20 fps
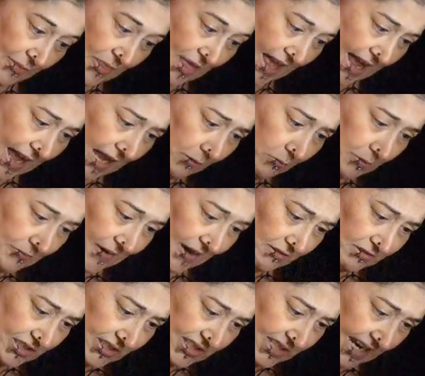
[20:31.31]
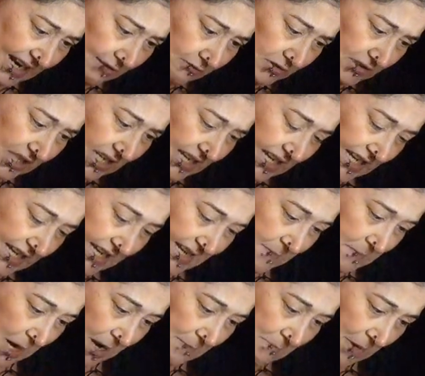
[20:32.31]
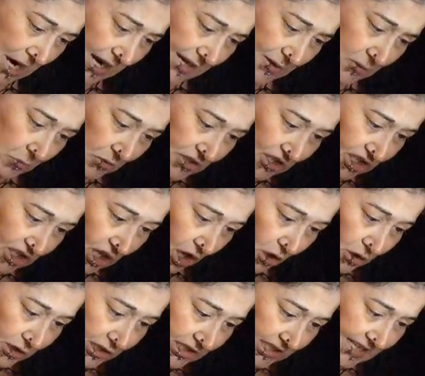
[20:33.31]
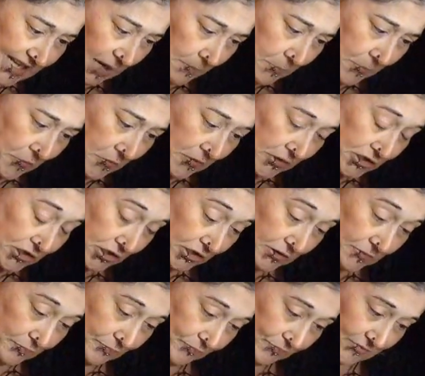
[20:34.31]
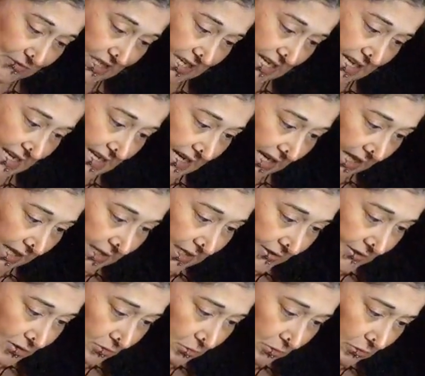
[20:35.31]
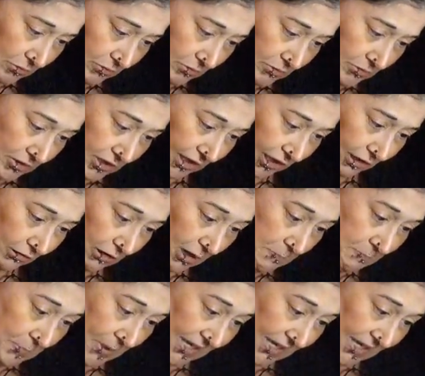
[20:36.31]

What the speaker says: There, without a doubt, in my mind was a ghostly apparition, a little girl in